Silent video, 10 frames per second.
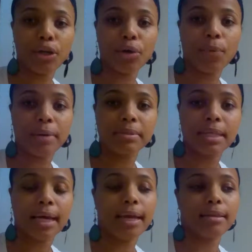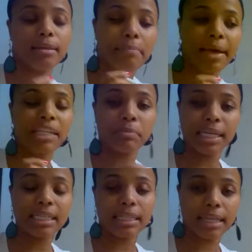your website. The best
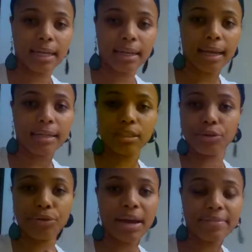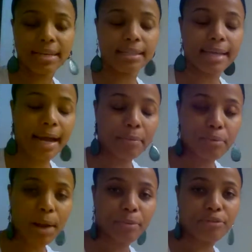place to get it, so you have the exact
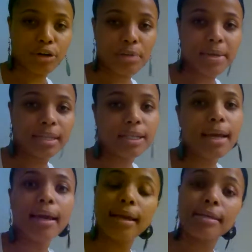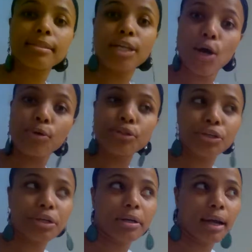proper verbiage, is to go into
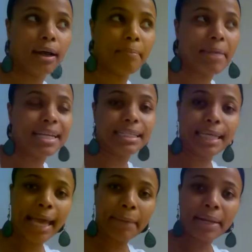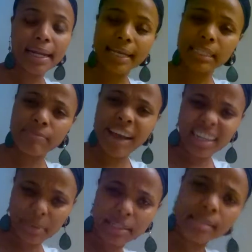your medicine cabinet and get some
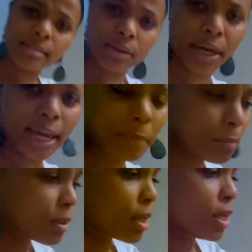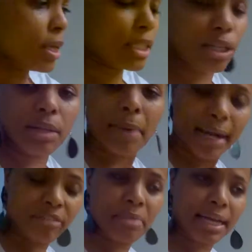vitamins, okay? It's on the
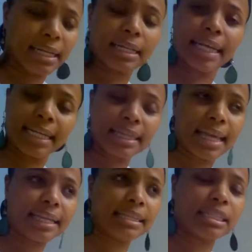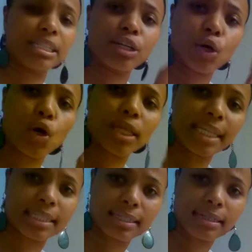back of practically anything that's considered
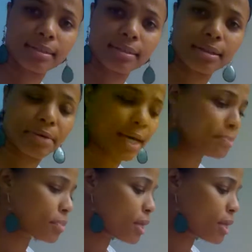holistic, okay?